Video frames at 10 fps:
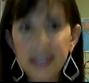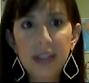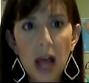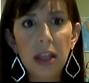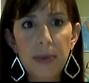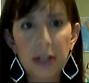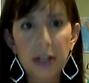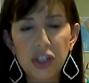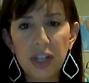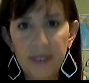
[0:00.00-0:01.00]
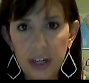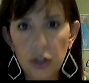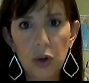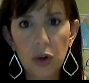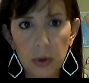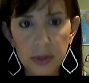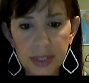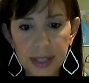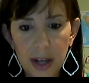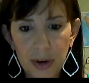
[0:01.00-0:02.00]
all about achieving your
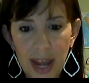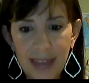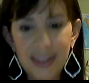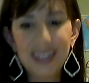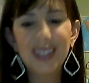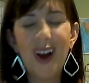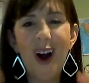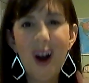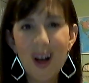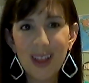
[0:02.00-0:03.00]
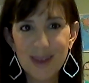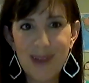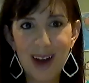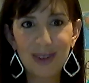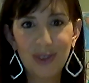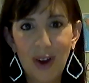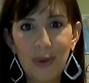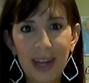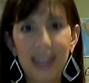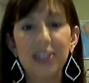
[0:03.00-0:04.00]
goals, okay? This is all about
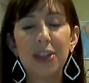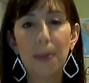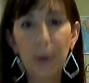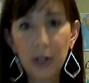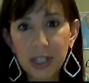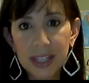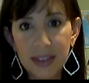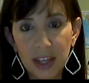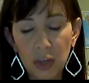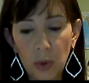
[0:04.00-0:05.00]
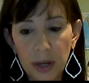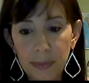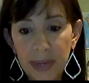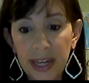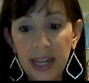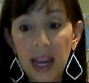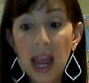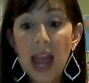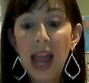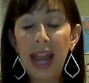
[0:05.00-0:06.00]
growing into the person that you want to be
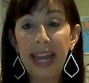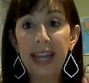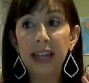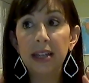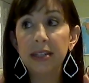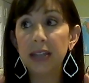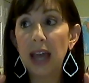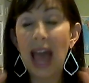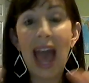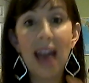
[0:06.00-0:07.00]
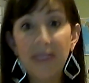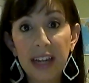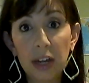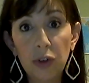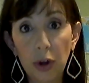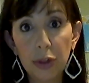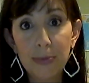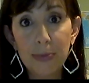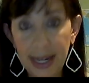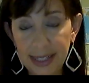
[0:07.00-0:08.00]
and having a growth
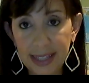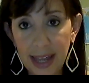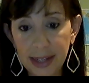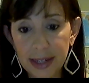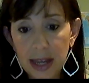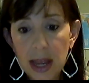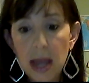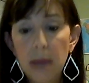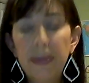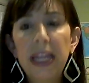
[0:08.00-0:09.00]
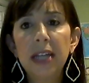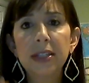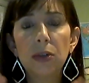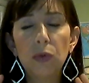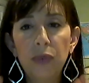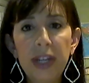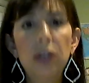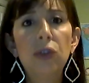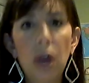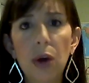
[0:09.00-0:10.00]
mindset. Because real
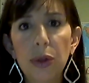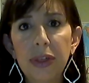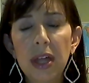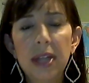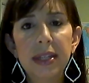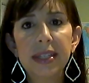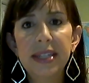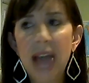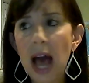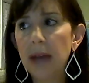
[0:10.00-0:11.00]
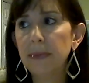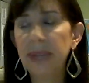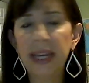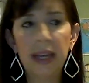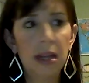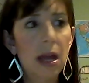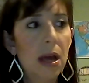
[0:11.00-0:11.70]
growth does not mean